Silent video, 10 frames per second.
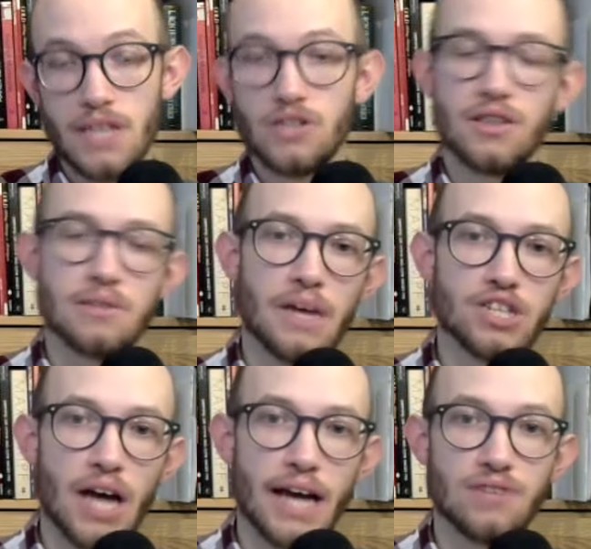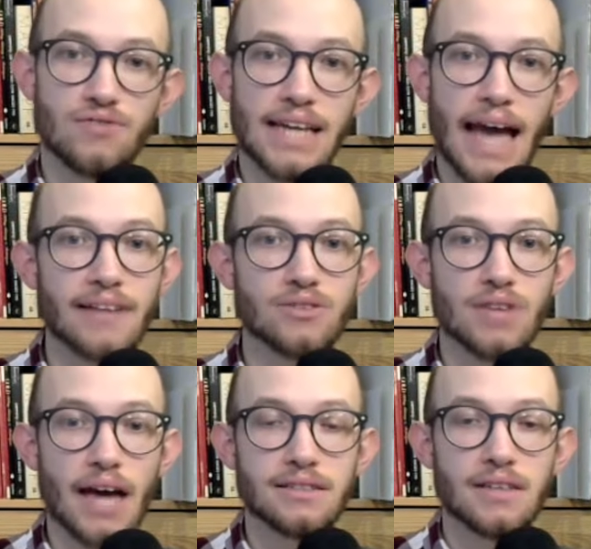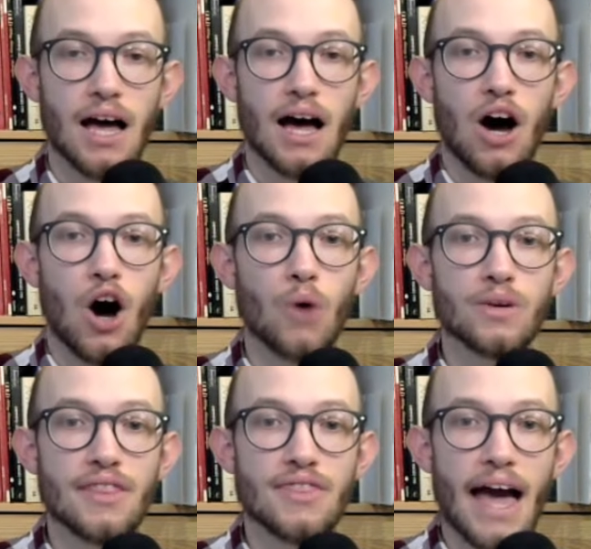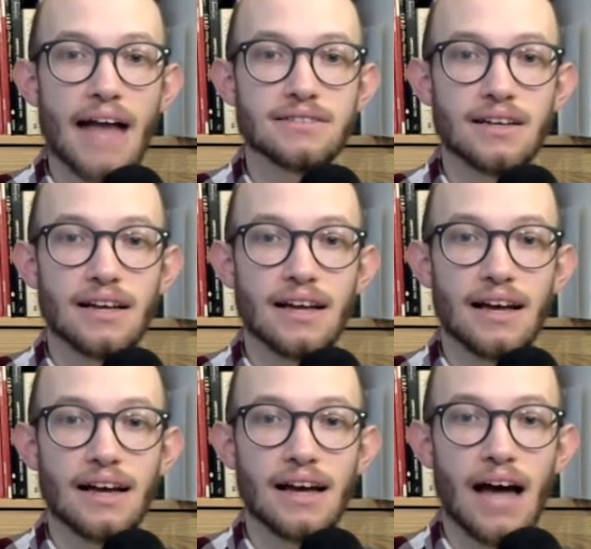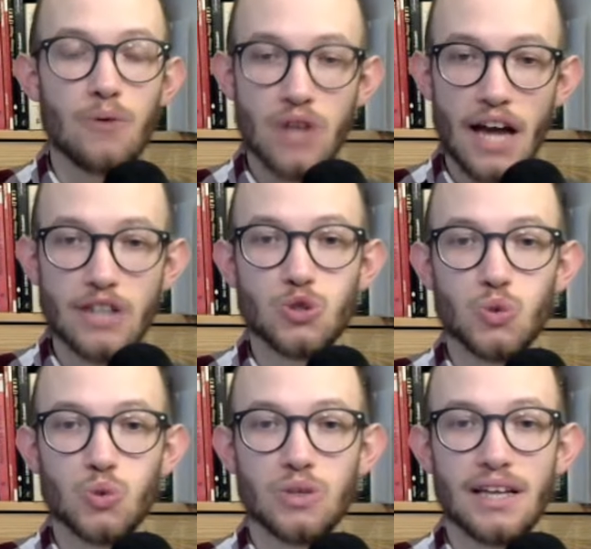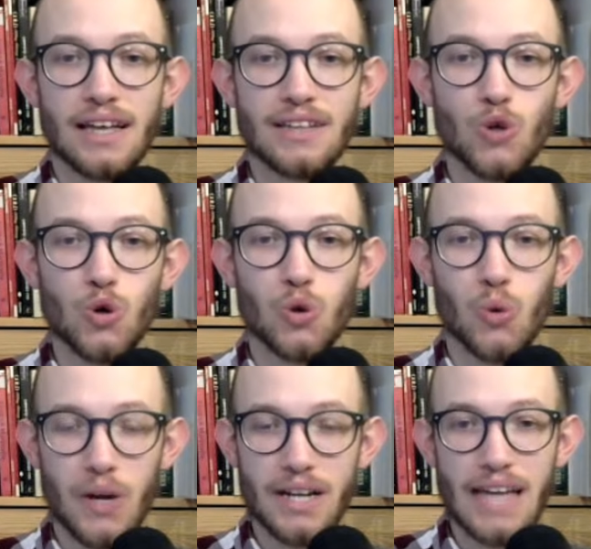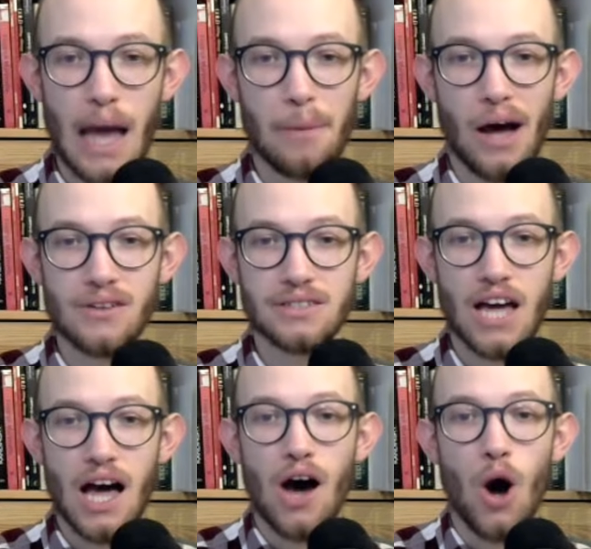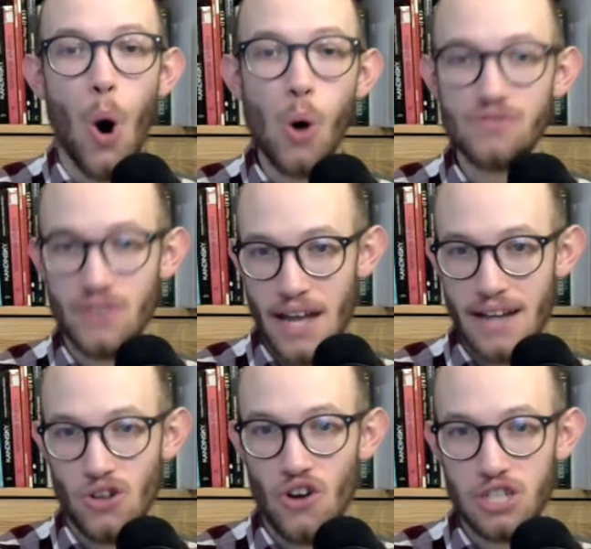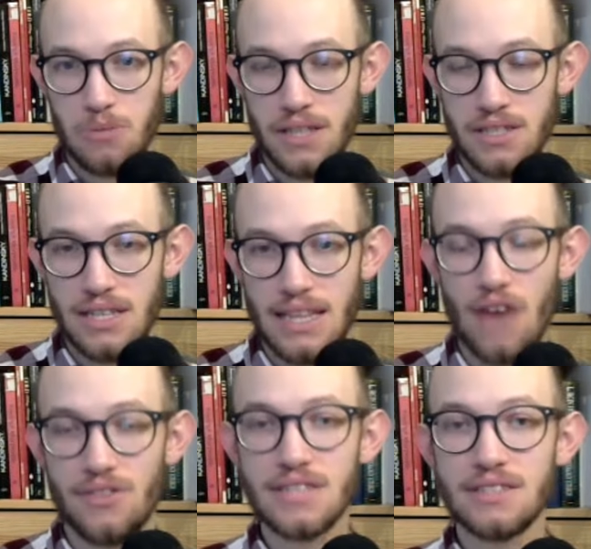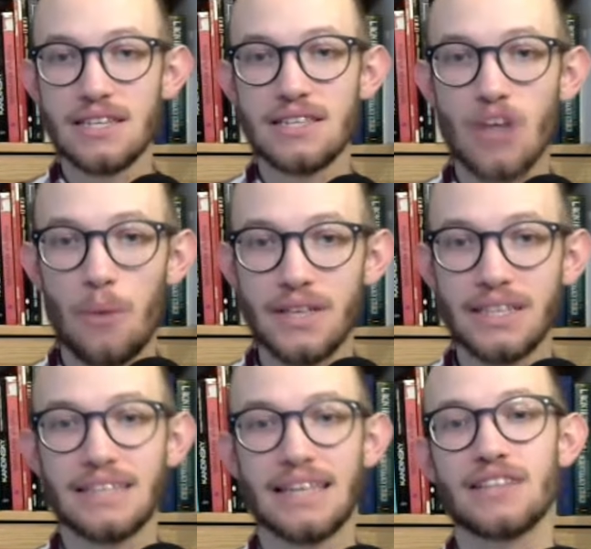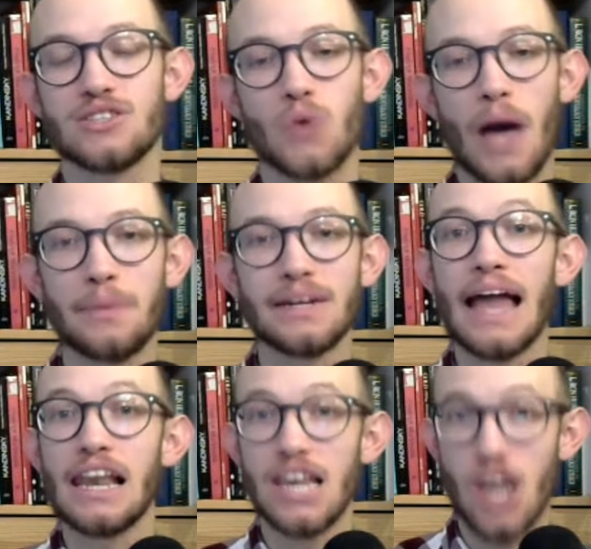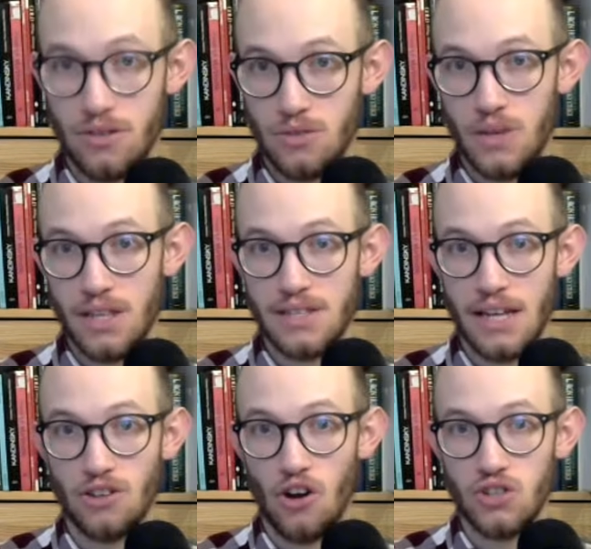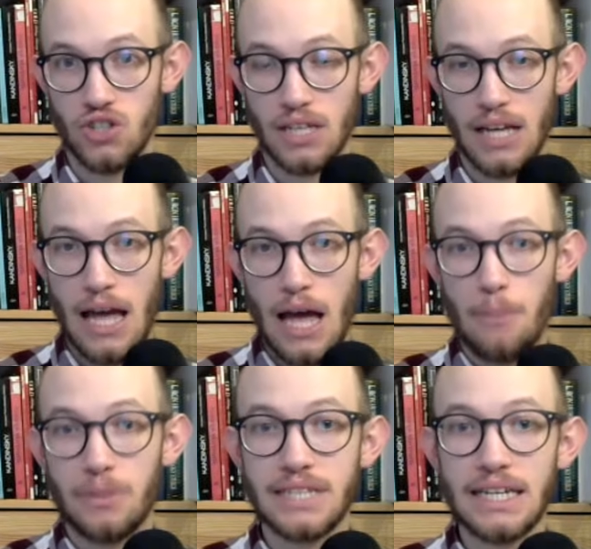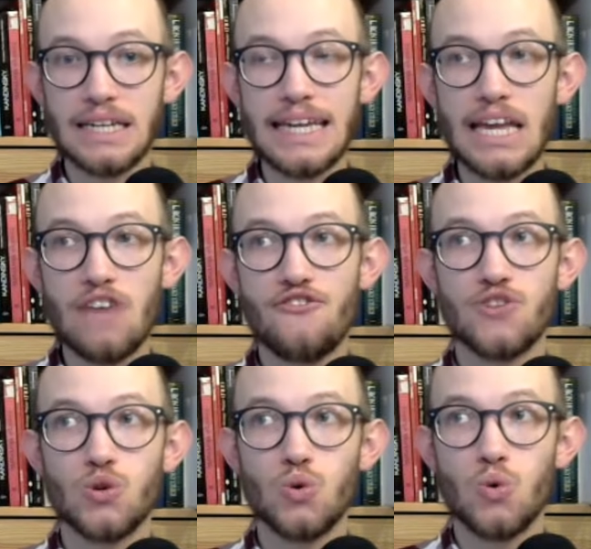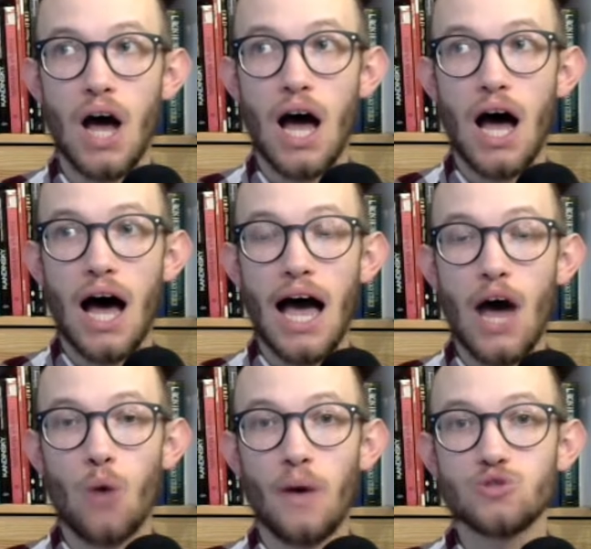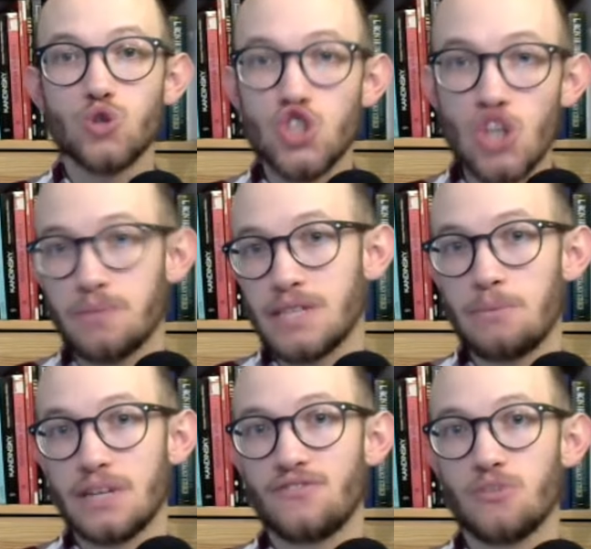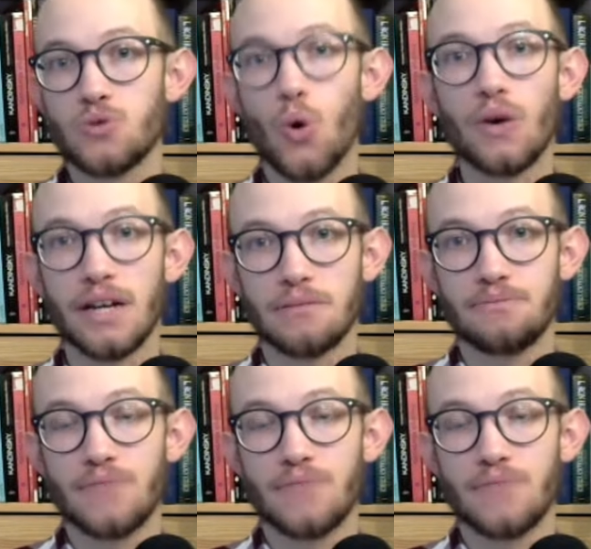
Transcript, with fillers: there's nothing much I can really add to that, only that uh, I would like to uh, talk quickly about over-acknowledgements. Now, this is something that tends to happen a lot within Scientology, particularly if you uh, want to stop somebody from talking.